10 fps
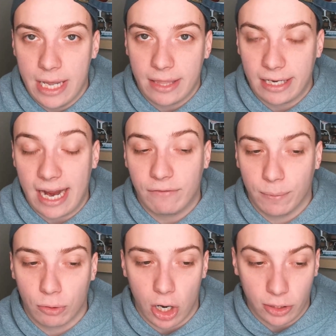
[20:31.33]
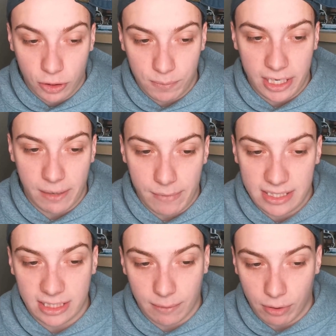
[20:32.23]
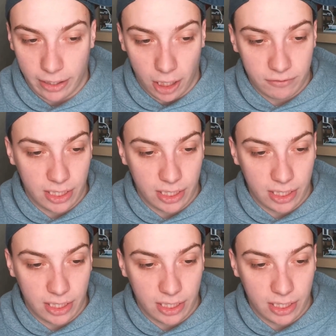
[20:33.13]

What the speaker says: that I have the Broncos being and missing the playoffs.